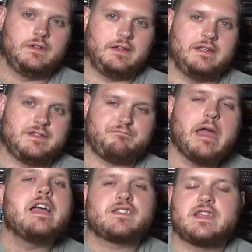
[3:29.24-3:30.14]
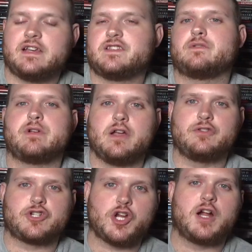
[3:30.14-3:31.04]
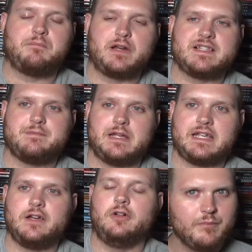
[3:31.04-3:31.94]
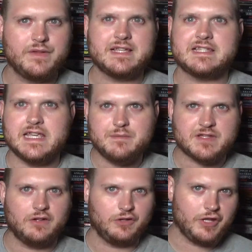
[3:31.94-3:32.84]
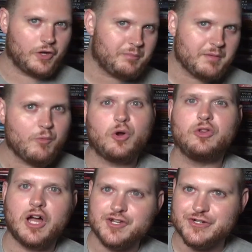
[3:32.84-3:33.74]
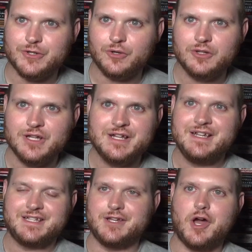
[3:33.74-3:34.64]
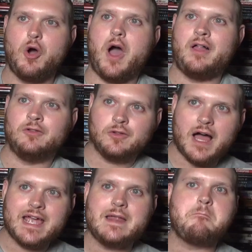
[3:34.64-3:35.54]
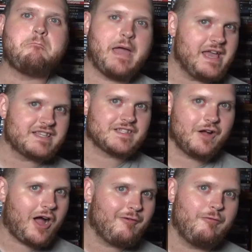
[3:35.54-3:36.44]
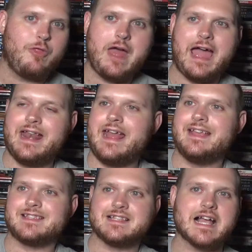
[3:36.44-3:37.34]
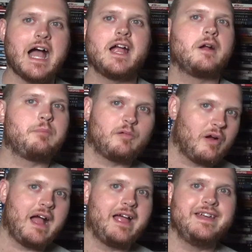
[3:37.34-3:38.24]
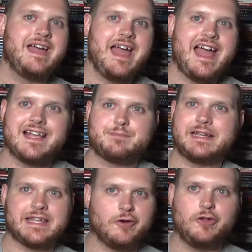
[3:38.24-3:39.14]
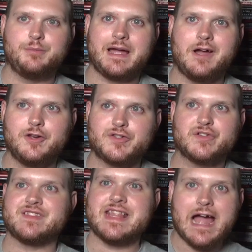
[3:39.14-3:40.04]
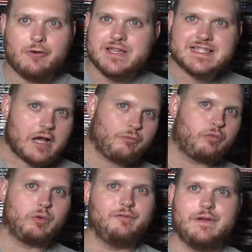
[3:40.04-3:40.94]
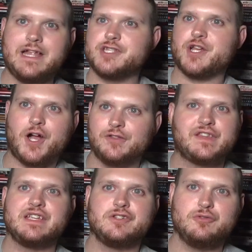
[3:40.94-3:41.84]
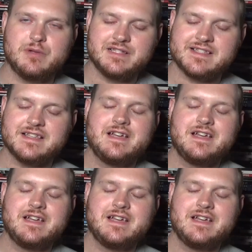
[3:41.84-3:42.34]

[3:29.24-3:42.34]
He's pissed that his three other shark buddies have been killed. This seems a little bit more logical. You know, a lion pissed off that his entire pride has been killed by hunters. Now he's out for revenge hunting humans